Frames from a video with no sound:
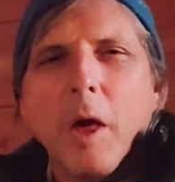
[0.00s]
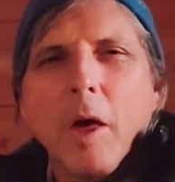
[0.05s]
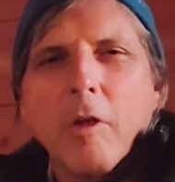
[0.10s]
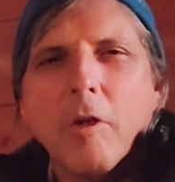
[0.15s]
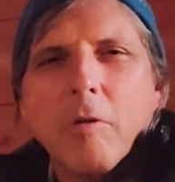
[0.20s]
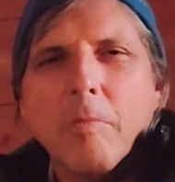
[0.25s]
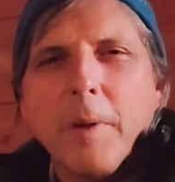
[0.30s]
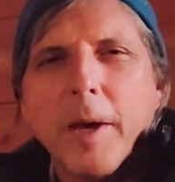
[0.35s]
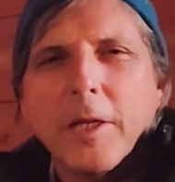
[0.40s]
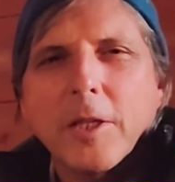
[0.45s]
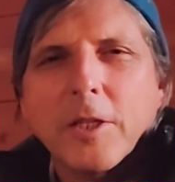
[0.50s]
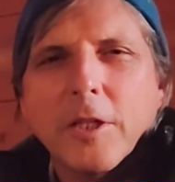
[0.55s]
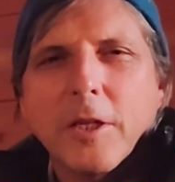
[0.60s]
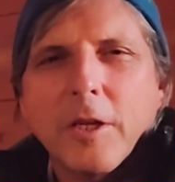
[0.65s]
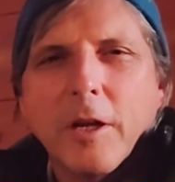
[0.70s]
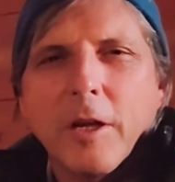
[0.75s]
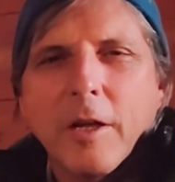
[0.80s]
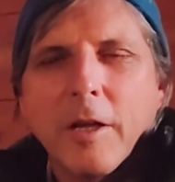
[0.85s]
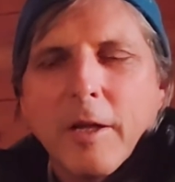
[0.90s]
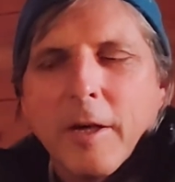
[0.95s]
especially
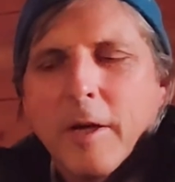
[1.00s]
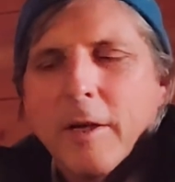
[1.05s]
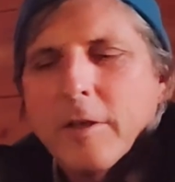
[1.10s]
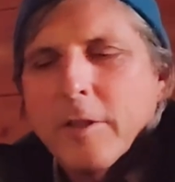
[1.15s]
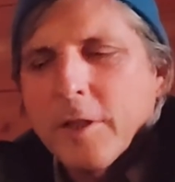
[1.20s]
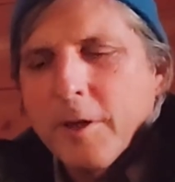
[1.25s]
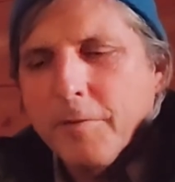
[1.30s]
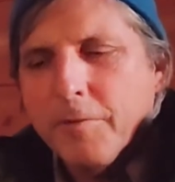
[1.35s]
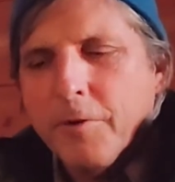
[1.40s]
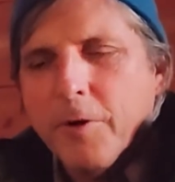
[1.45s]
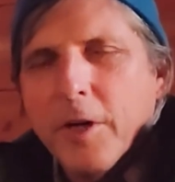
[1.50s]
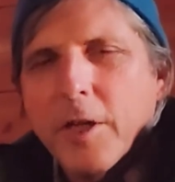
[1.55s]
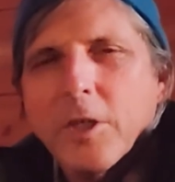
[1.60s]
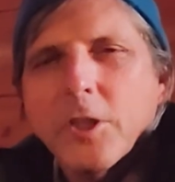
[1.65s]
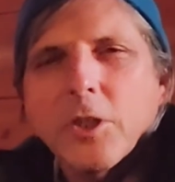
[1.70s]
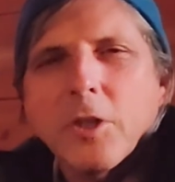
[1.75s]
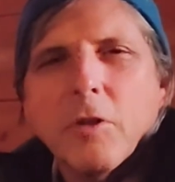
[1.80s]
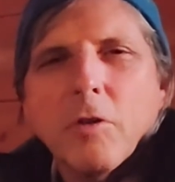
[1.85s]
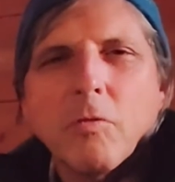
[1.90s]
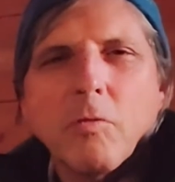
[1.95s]
to different
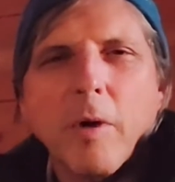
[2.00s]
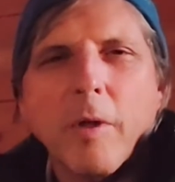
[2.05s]
issues,